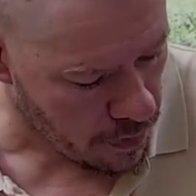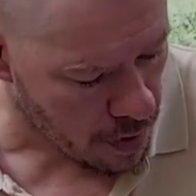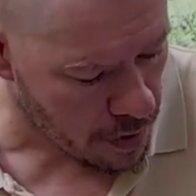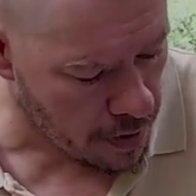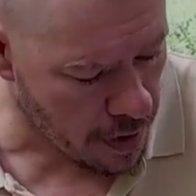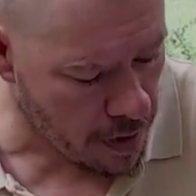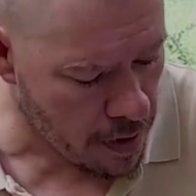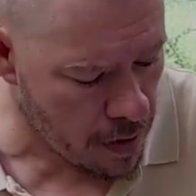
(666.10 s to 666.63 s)

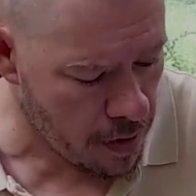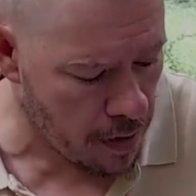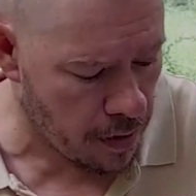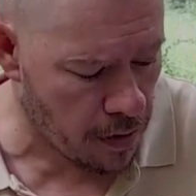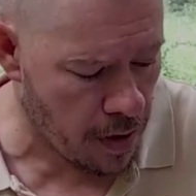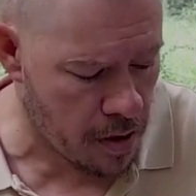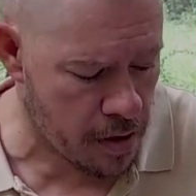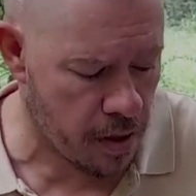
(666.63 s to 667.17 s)
Then the
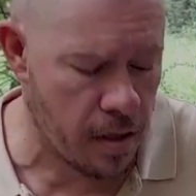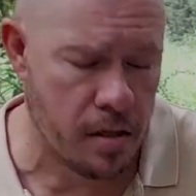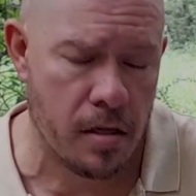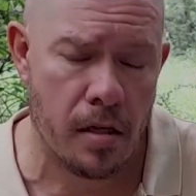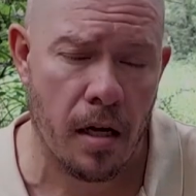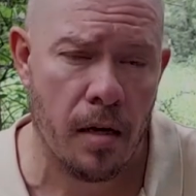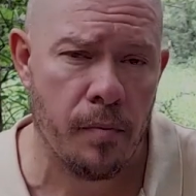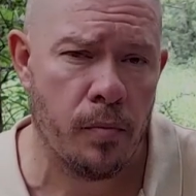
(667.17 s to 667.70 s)
touchscreen is a
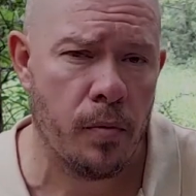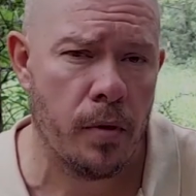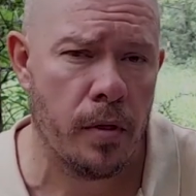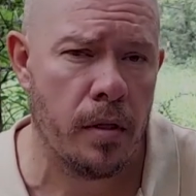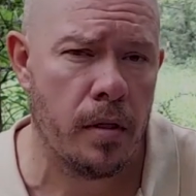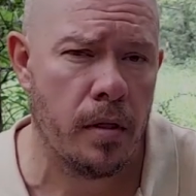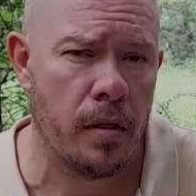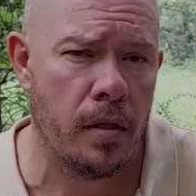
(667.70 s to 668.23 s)

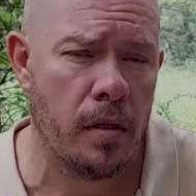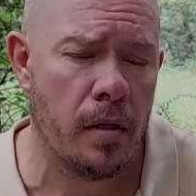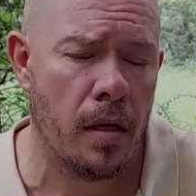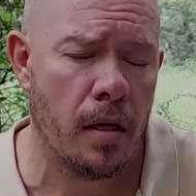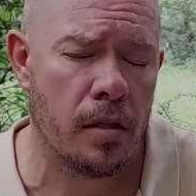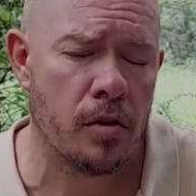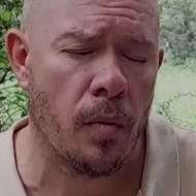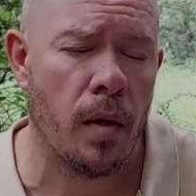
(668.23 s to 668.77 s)

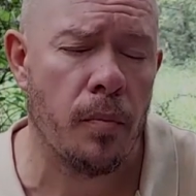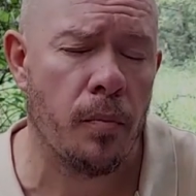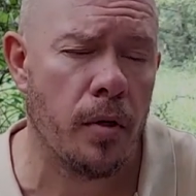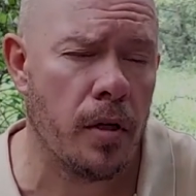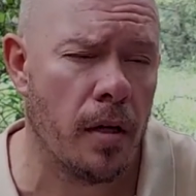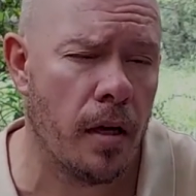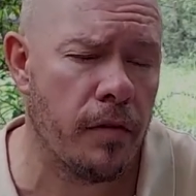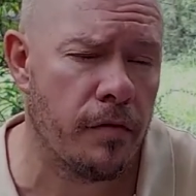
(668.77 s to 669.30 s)

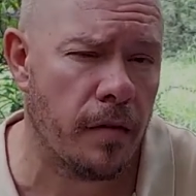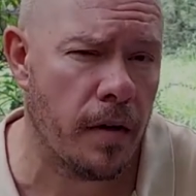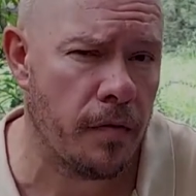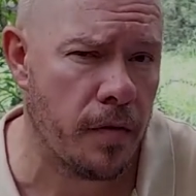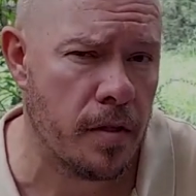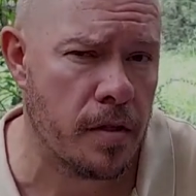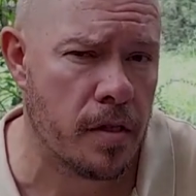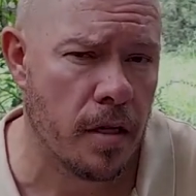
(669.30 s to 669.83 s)
1.95
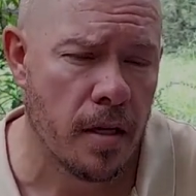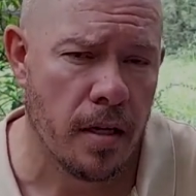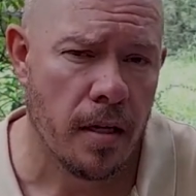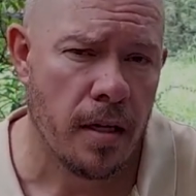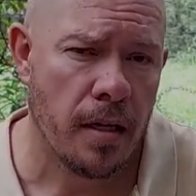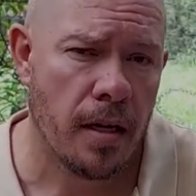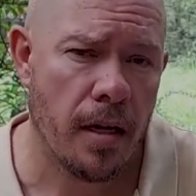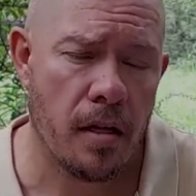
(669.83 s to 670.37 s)
inch
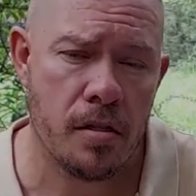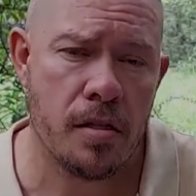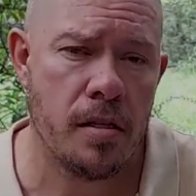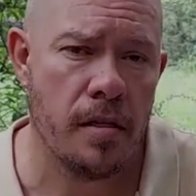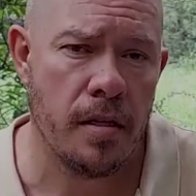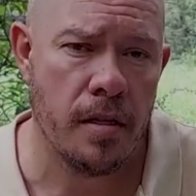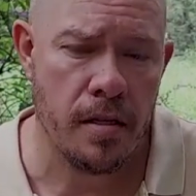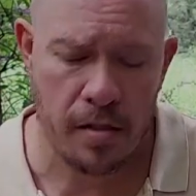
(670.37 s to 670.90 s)

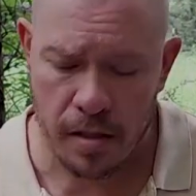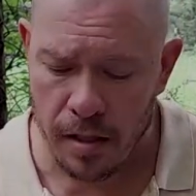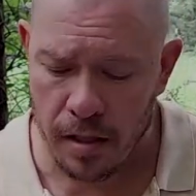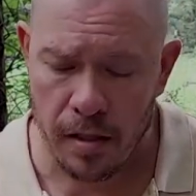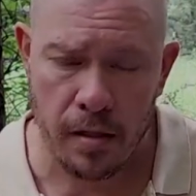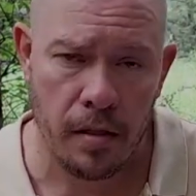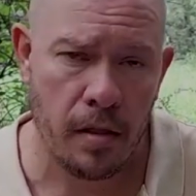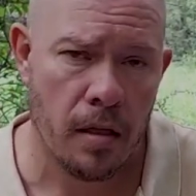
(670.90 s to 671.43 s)
LCD
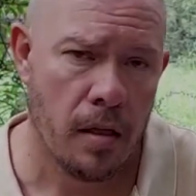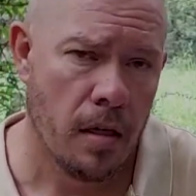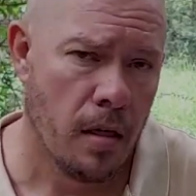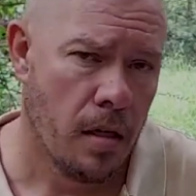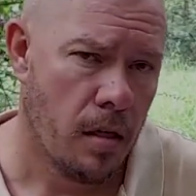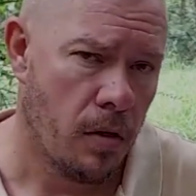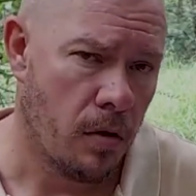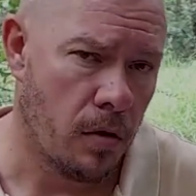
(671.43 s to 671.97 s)
screen
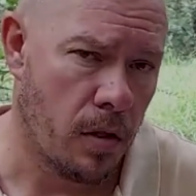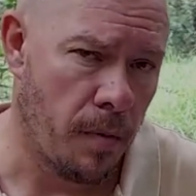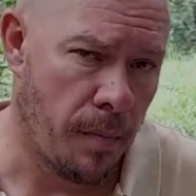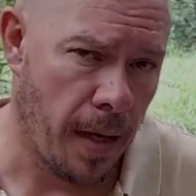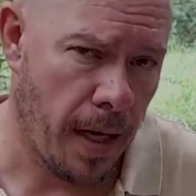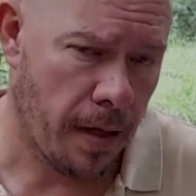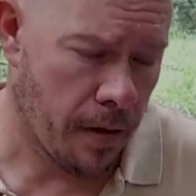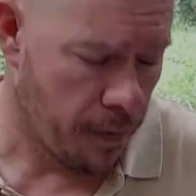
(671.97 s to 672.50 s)
on the back.